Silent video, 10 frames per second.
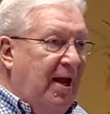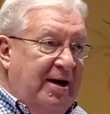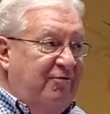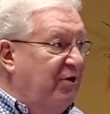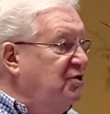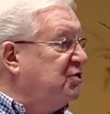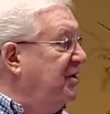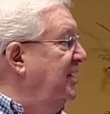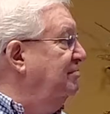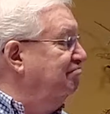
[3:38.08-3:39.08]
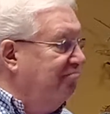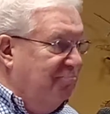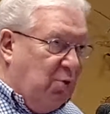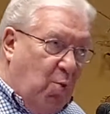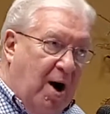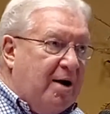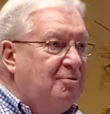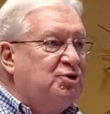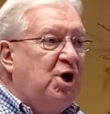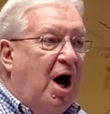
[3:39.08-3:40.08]
And eventually, the water
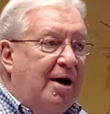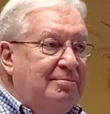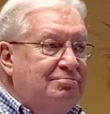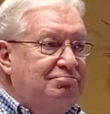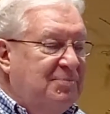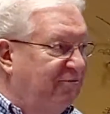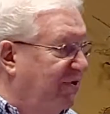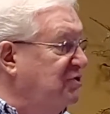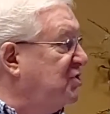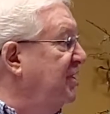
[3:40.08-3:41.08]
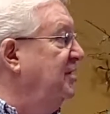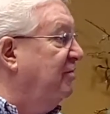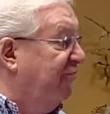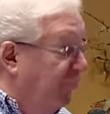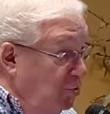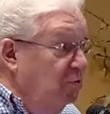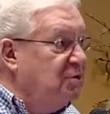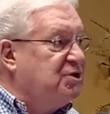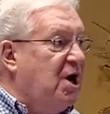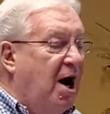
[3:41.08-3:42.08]
was gone. Eventually, the food
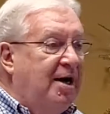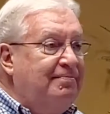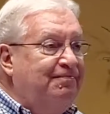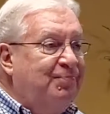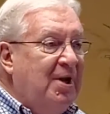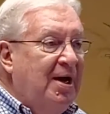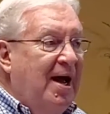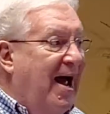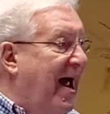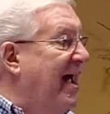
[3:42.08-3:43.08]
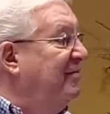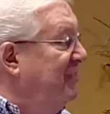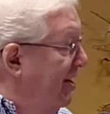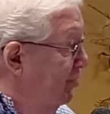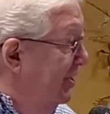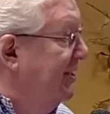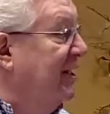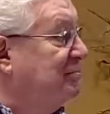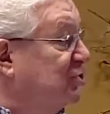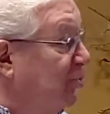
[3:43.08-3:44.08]
was gone. And they would end
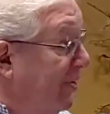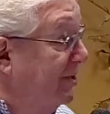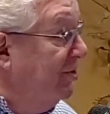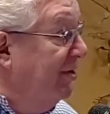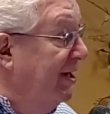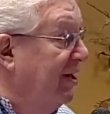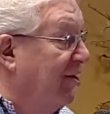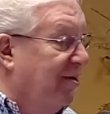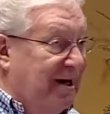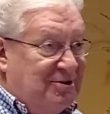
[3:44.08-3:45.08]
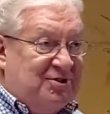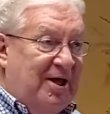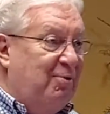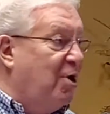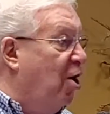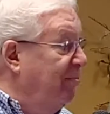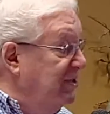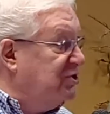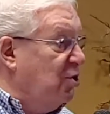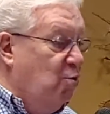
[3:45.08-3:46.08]
up surrendering, or else they would all
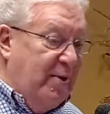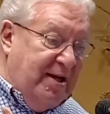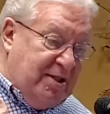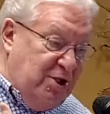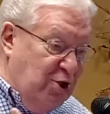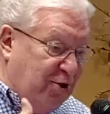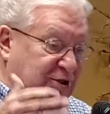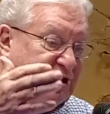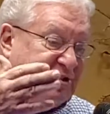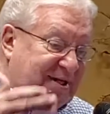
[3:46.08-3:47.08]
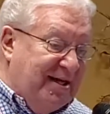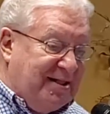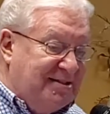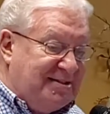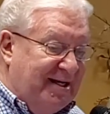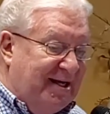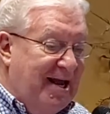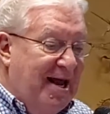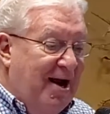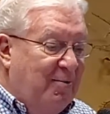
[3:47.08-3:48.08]
be so weak that you could just take the
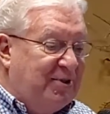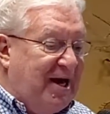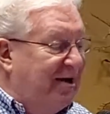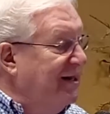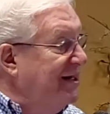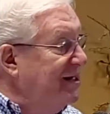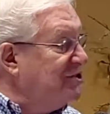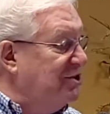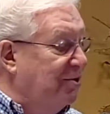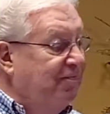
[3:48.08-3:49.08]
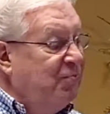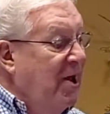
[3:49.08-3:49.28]
city without any issue.